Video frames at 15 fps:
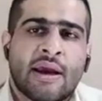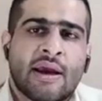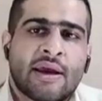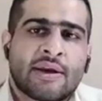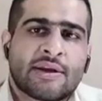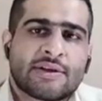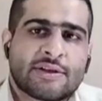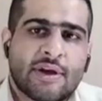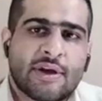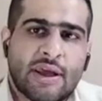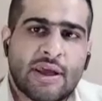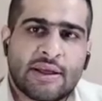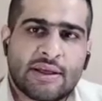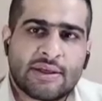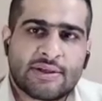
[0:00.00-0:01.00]
So
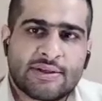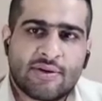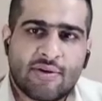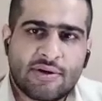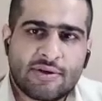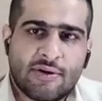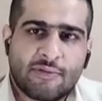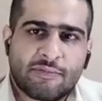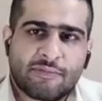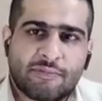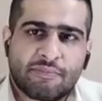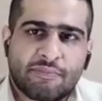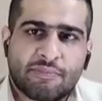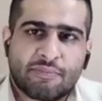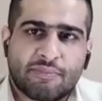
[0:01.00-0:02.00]
it sort of
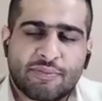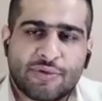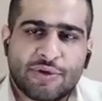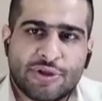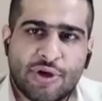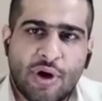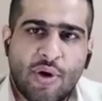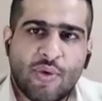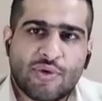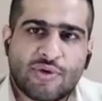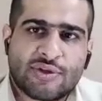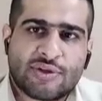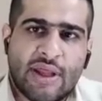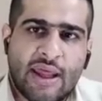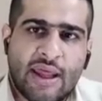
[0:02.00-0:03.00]

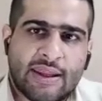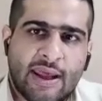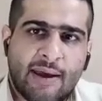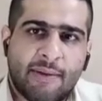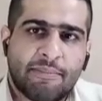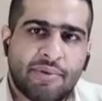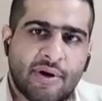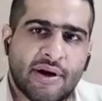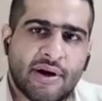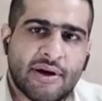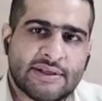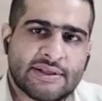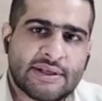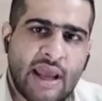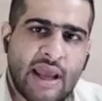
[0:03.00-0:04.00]
shows that the emperor
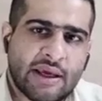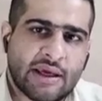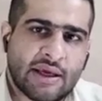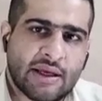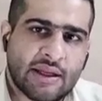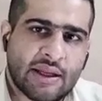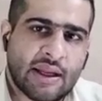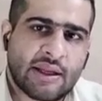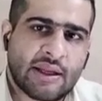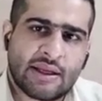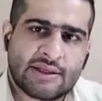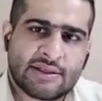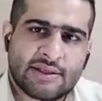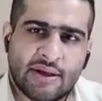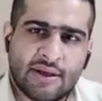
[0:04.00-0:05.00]
is naked,
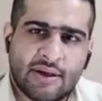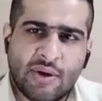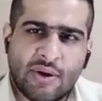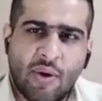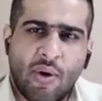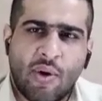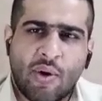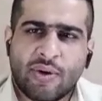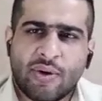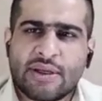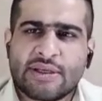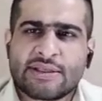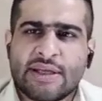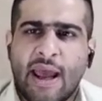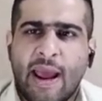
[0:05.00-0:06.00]
that all
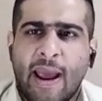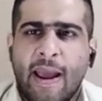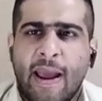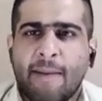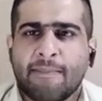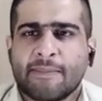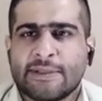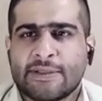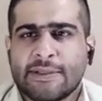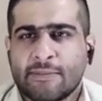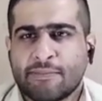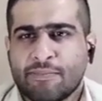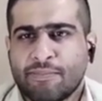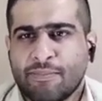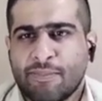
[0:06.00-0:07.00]
these
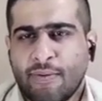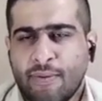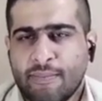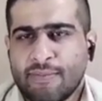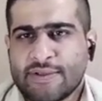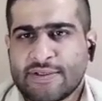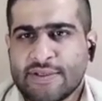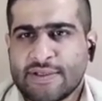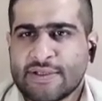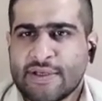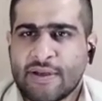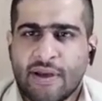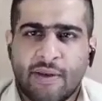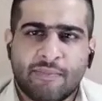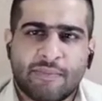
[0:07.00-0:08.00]
empty promises
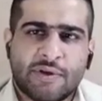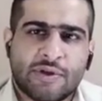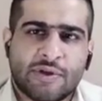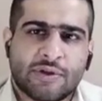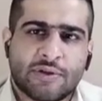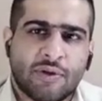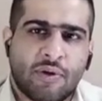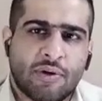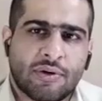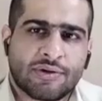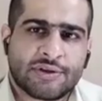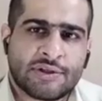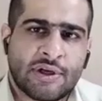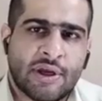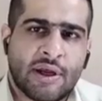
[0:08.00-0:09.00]
and empty
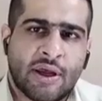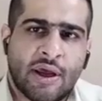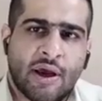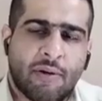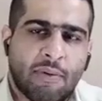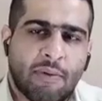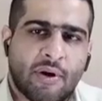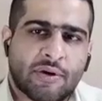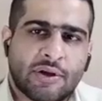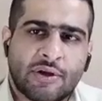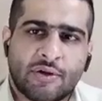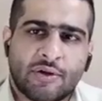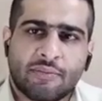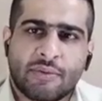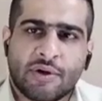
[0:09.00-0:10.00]
talks about
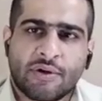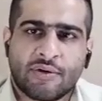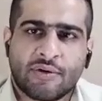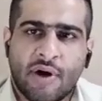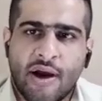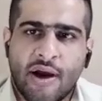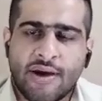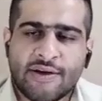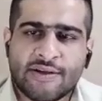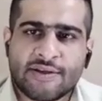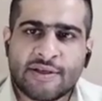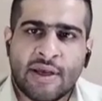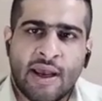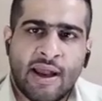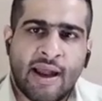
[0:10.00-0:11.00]
human rights
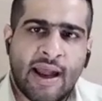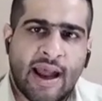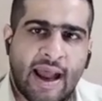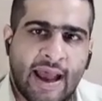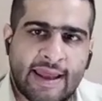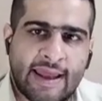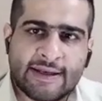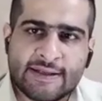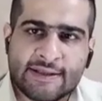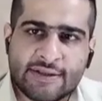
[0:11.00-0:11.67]
and